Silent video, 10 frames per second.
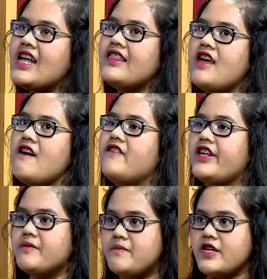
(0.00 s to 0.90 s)
They have like
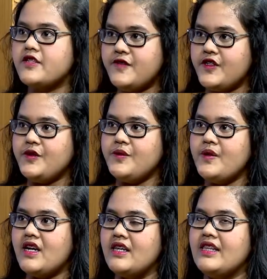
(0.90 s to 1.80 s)
the best view,
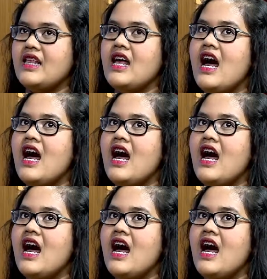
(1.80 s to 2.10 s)
and